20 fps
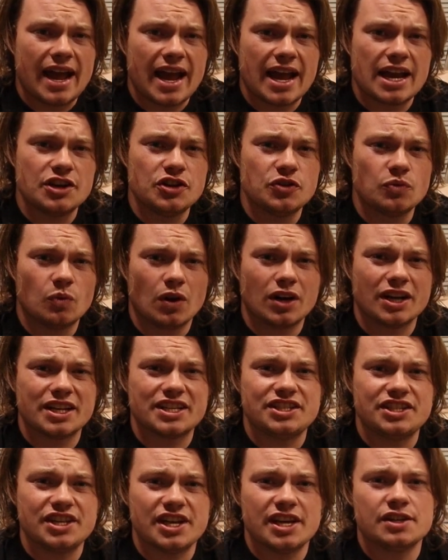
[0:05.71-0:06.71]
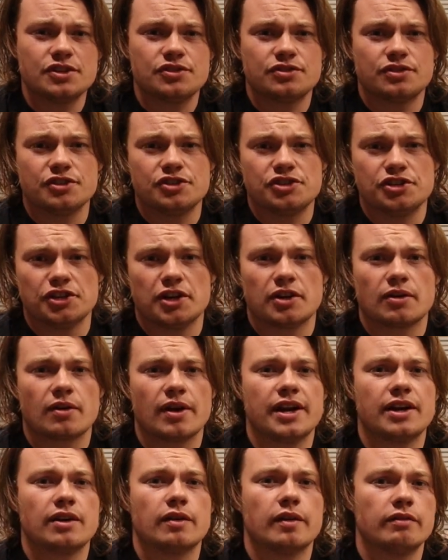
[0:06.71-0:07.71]
and you want to ditch the
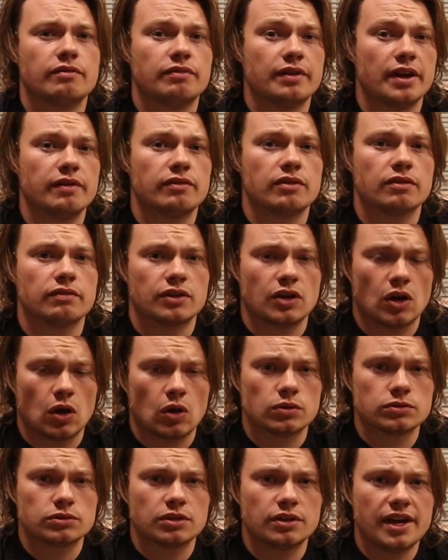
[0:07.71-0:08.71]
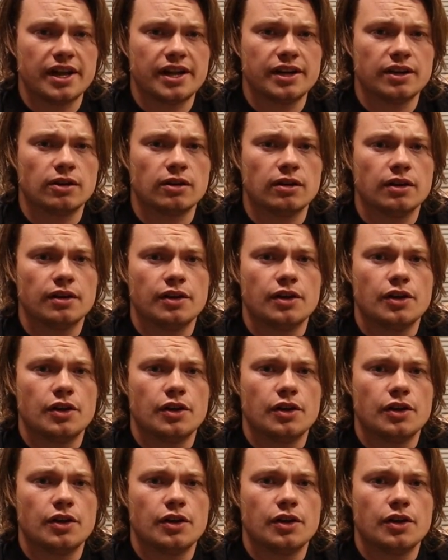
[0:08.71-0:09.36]
generator in favor of an alternator,